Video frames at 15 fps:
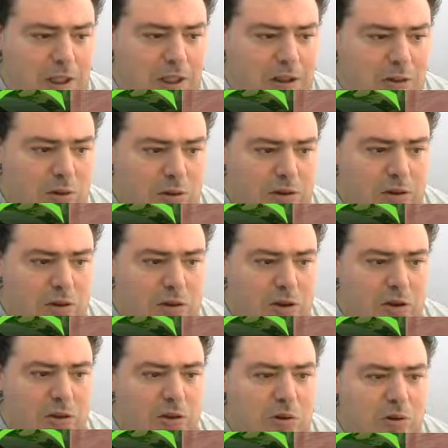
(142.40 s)
there was
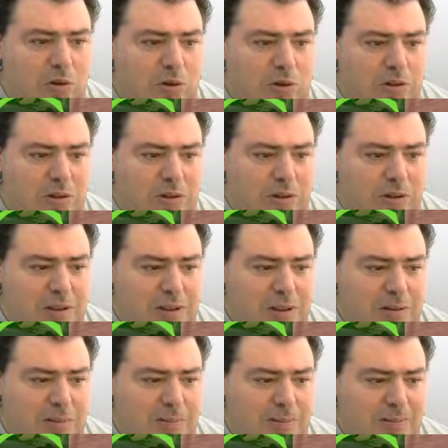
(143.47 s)
no
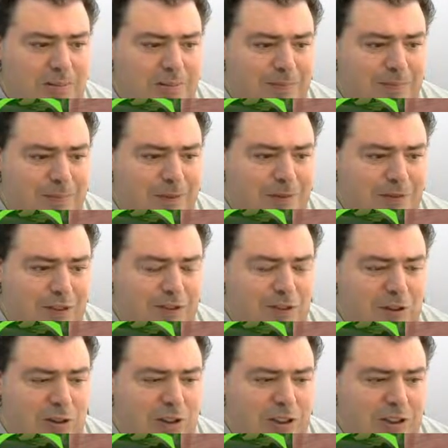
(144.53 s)

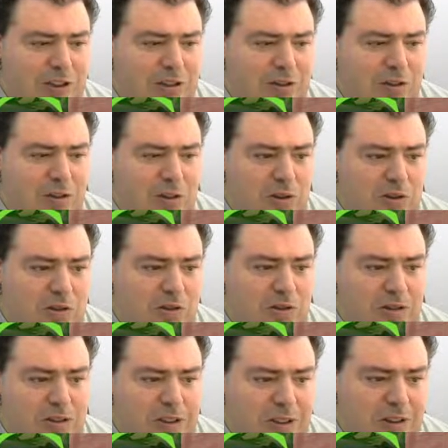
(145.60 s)
revolution, there's
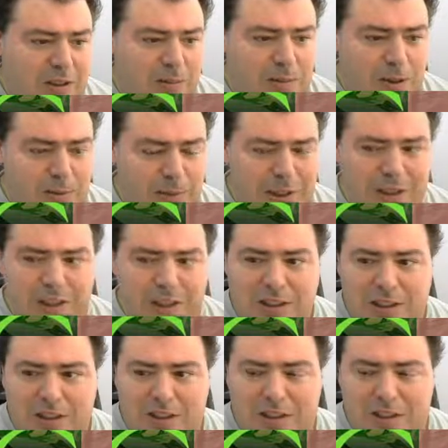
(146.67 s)
no
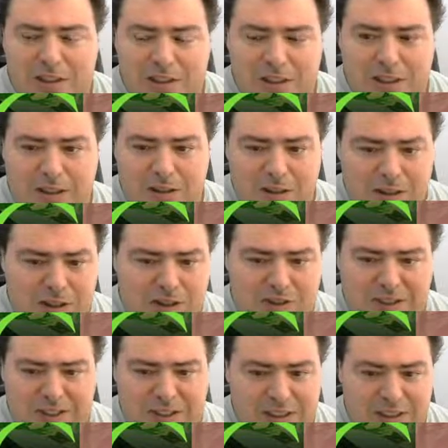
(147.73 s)
ability, it was just
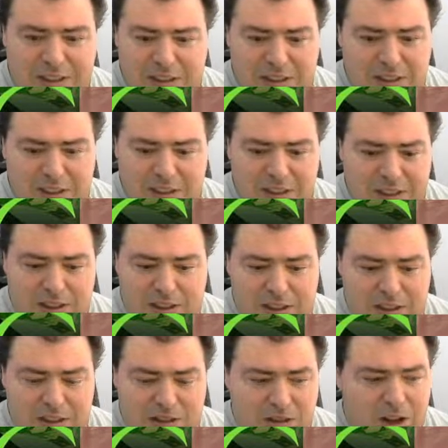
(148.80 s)
straight
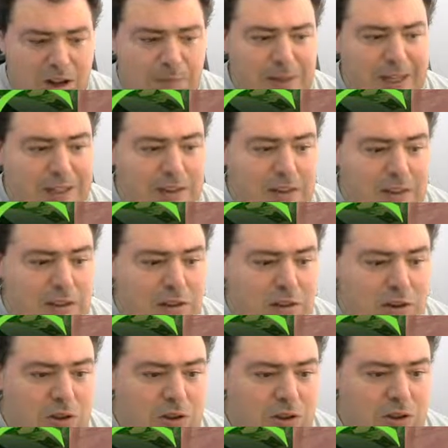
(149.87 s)
combat.
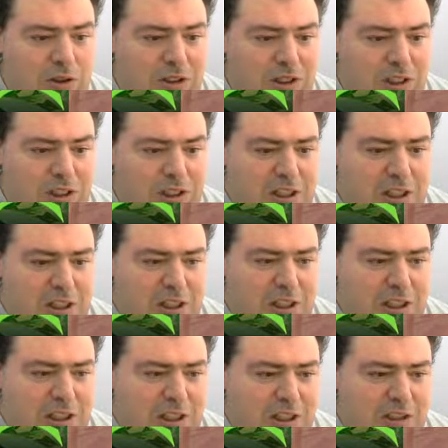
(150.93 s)
So
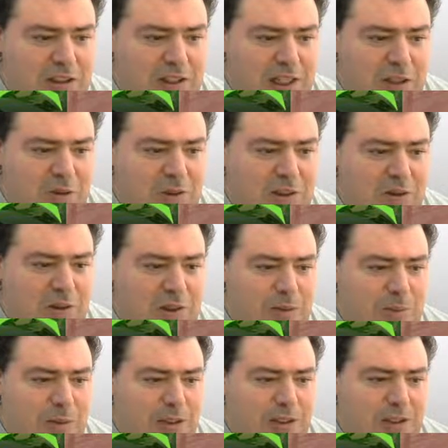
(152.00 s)
now we're going to
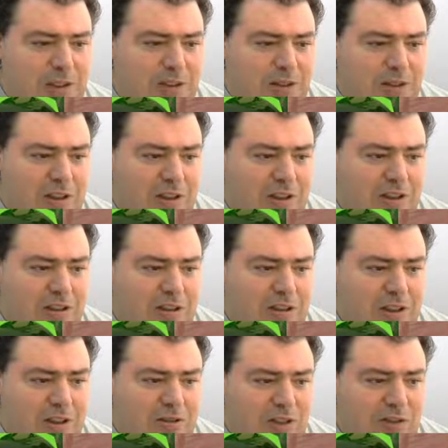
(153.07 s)
put it either on
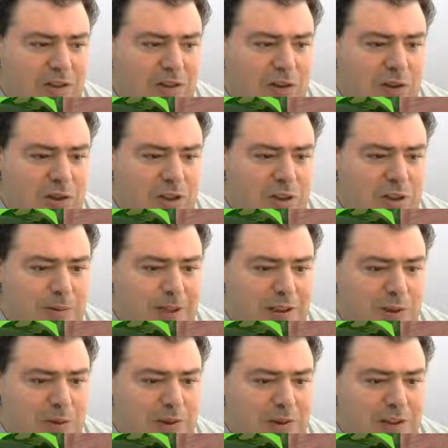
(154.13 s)
Revolution or
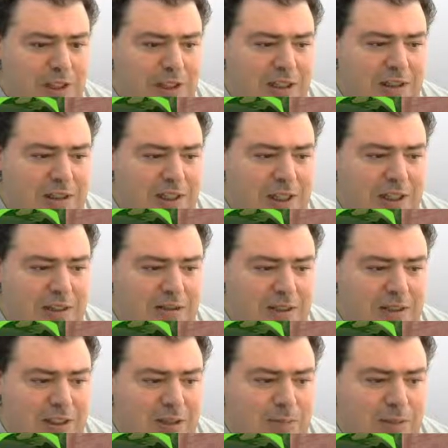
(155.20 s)
Manual. I
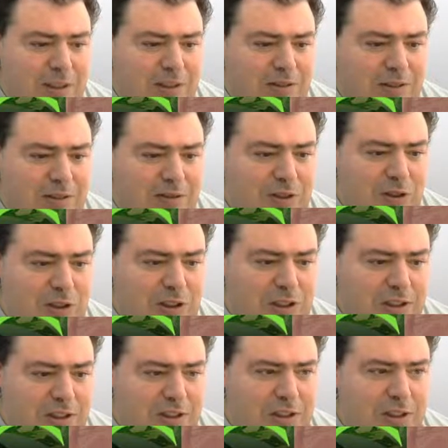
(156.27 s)
recommend
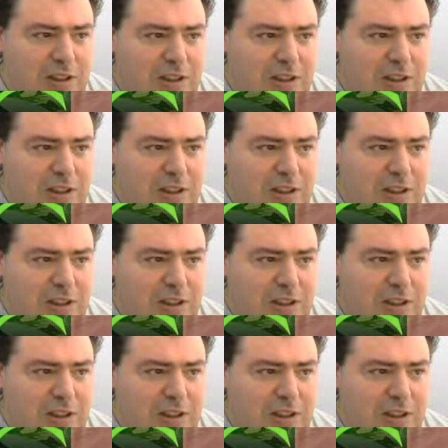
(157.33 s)
Revolution